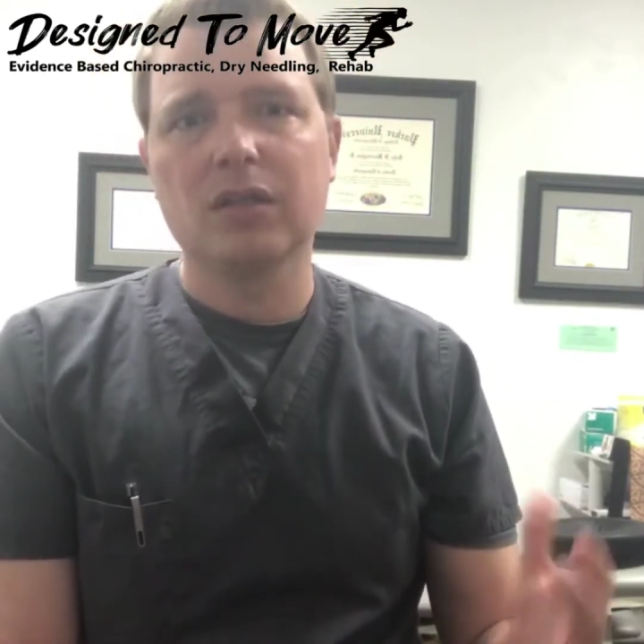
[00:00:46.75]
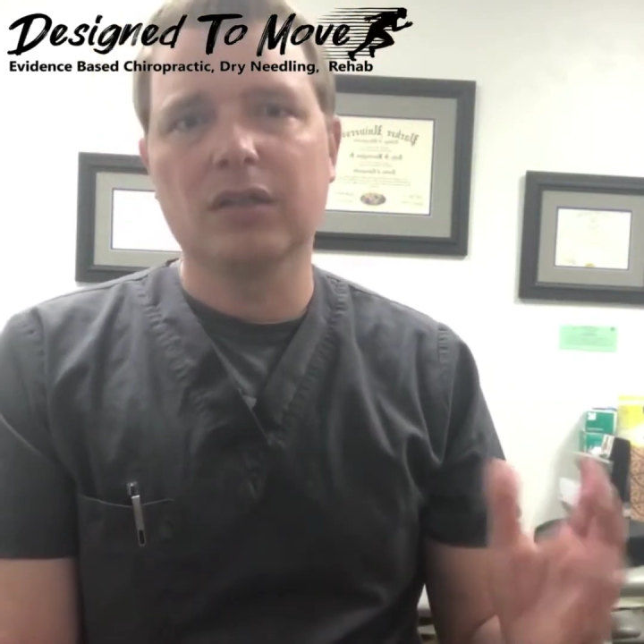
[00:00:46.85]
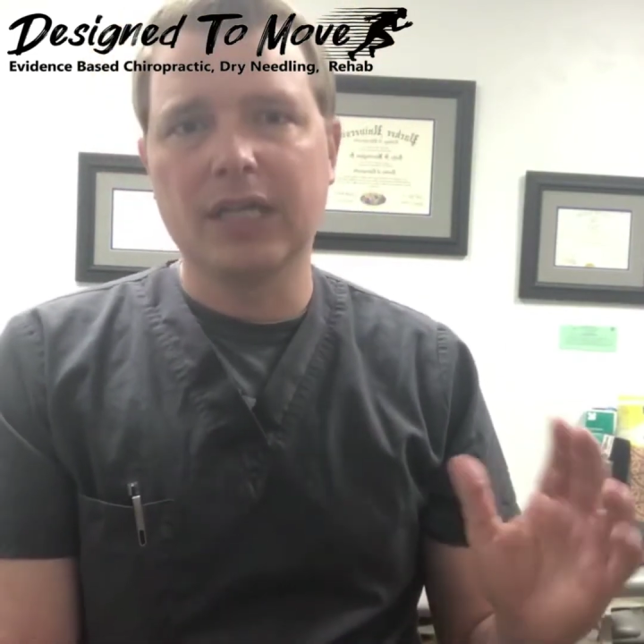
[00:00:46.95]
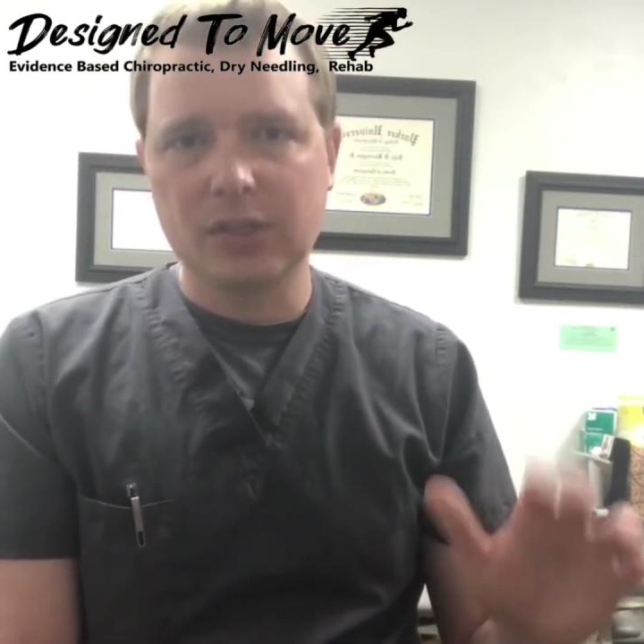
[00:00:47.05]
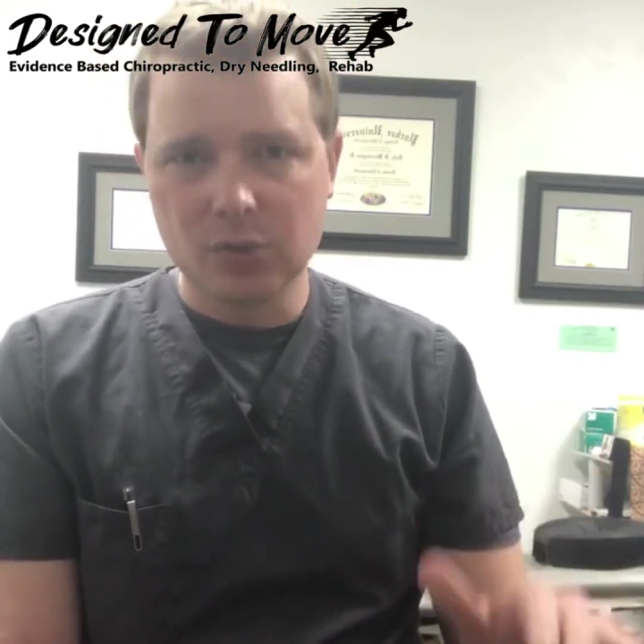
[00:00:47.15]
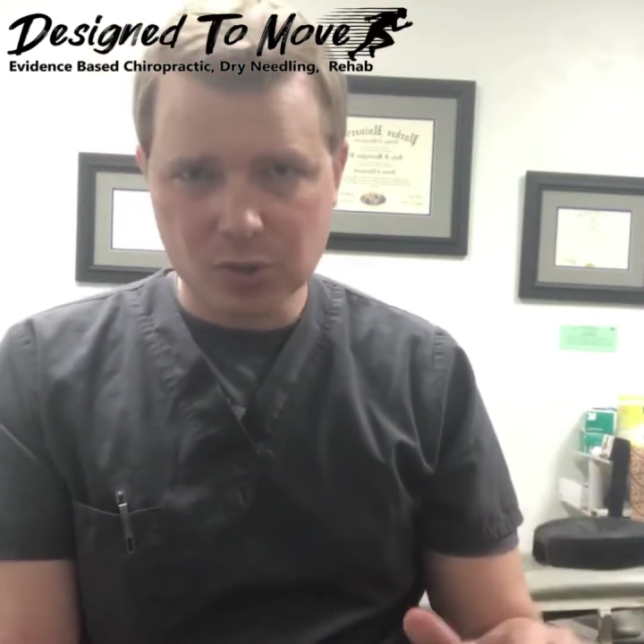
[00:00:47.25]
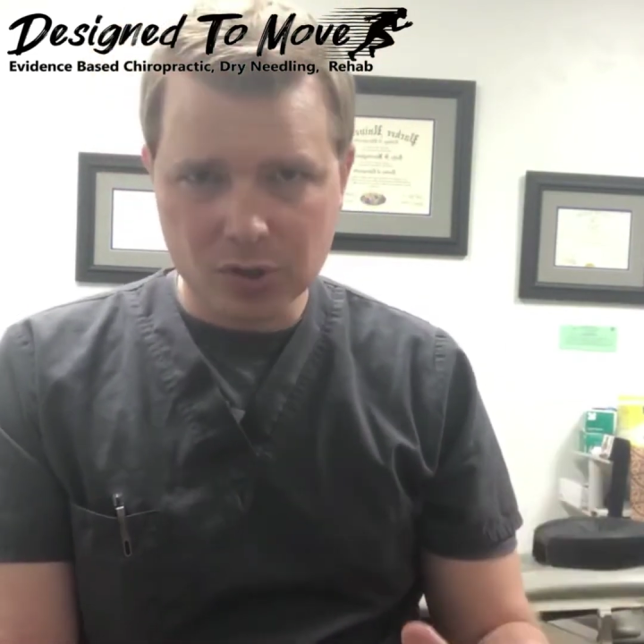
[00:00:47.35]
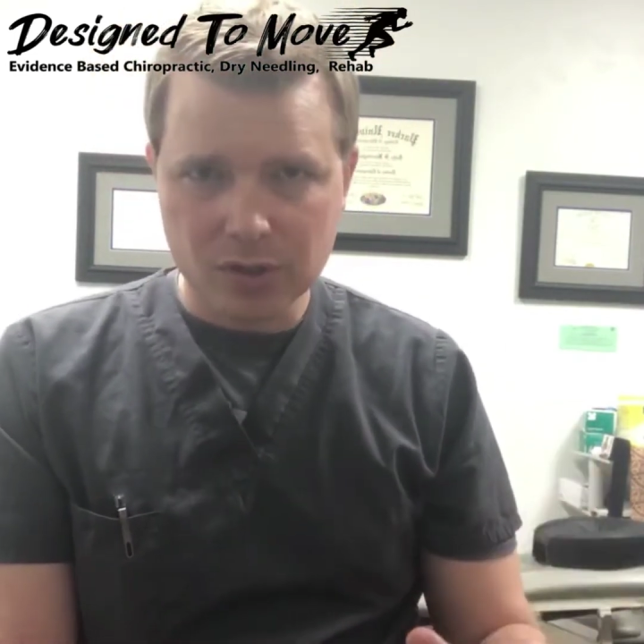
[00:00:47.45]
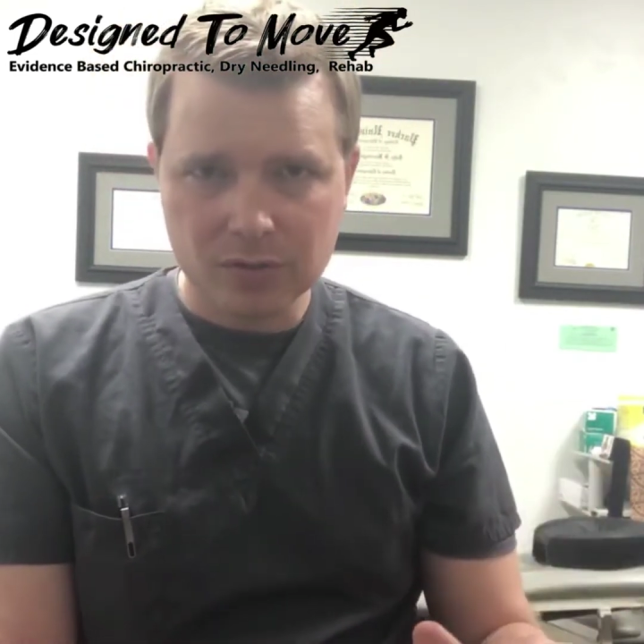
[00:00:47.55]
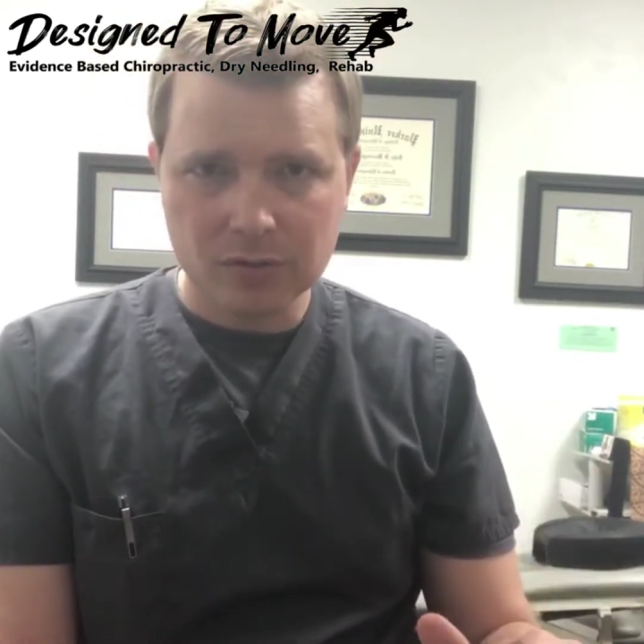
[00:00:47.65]
like you
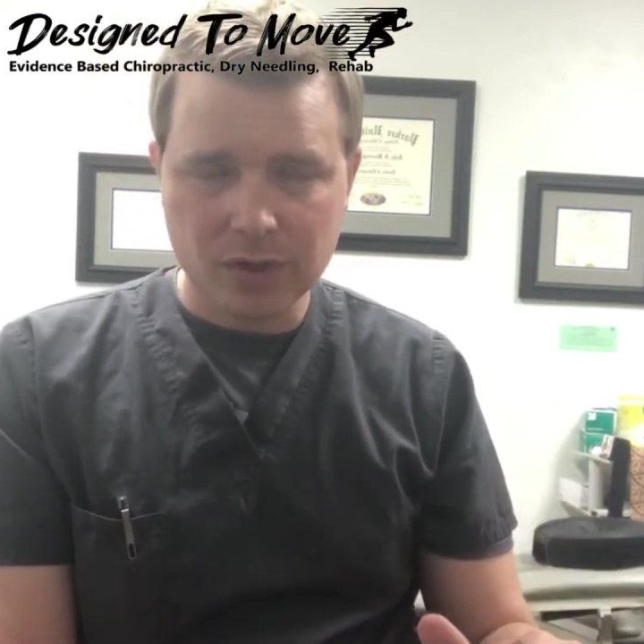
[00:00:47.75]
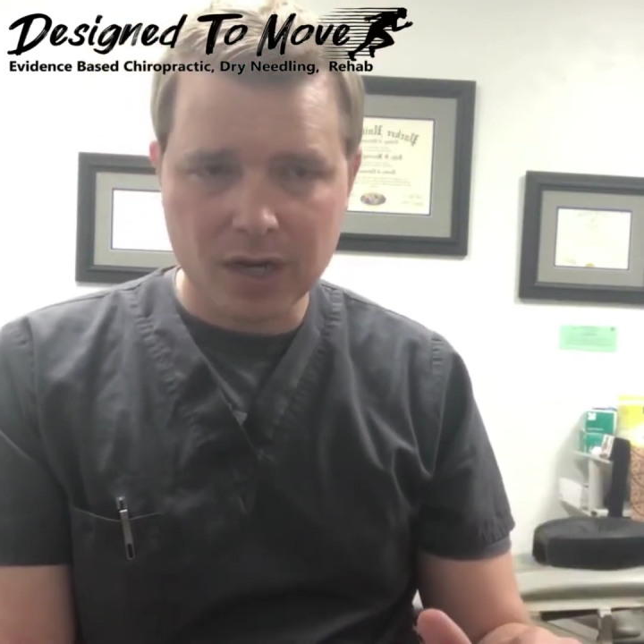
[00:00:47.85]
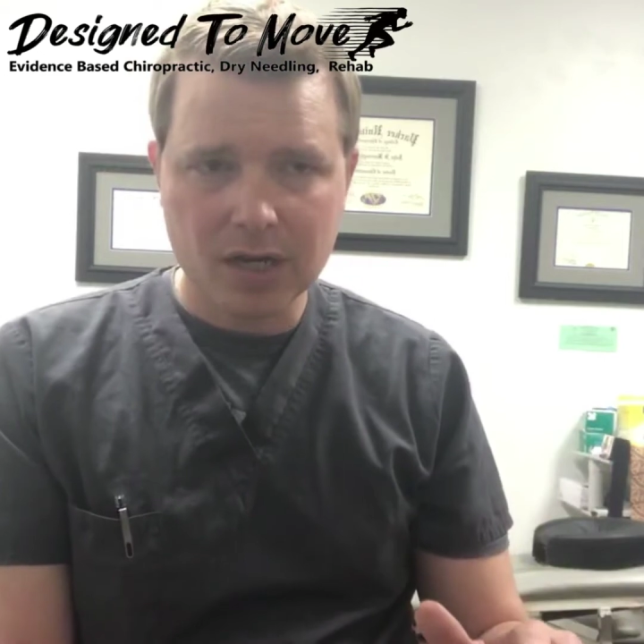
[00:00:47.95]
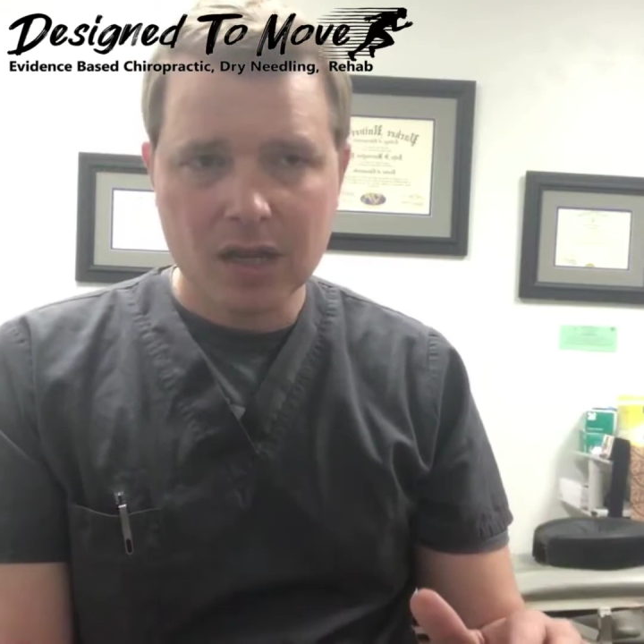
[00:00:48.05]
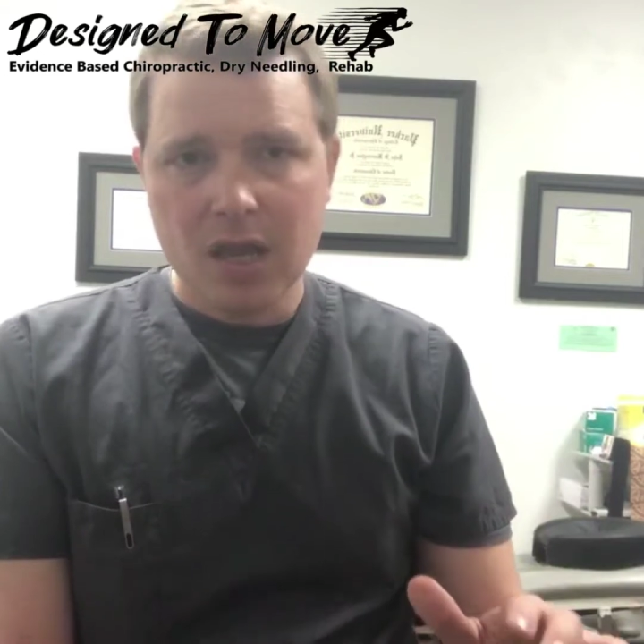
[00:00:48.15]
should, right?